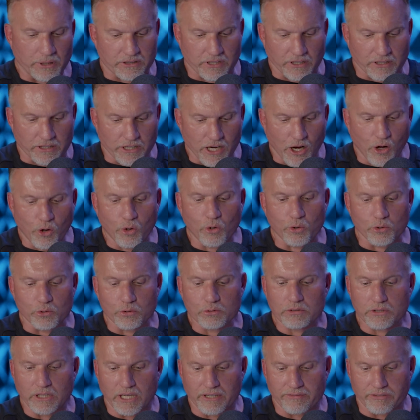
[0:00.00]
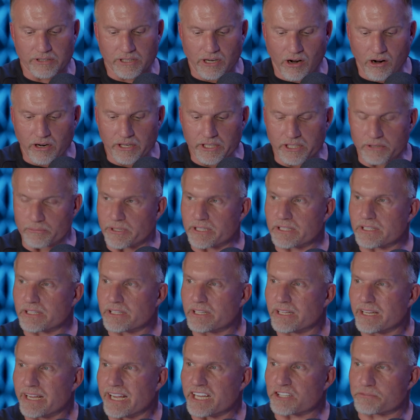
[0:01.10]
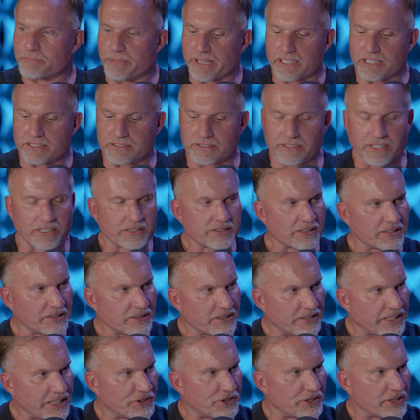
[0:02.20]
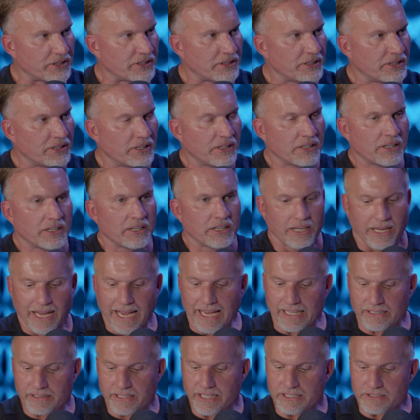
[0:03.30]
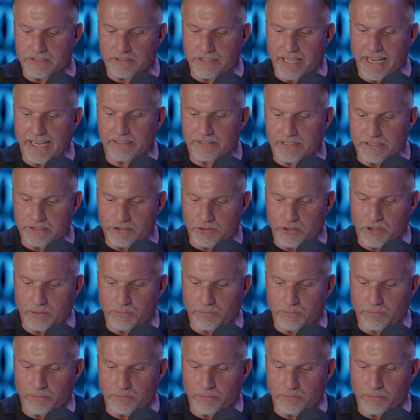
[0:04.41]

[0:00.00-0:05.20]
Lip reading: But the goal of an argument is because there's contention, and let's take this to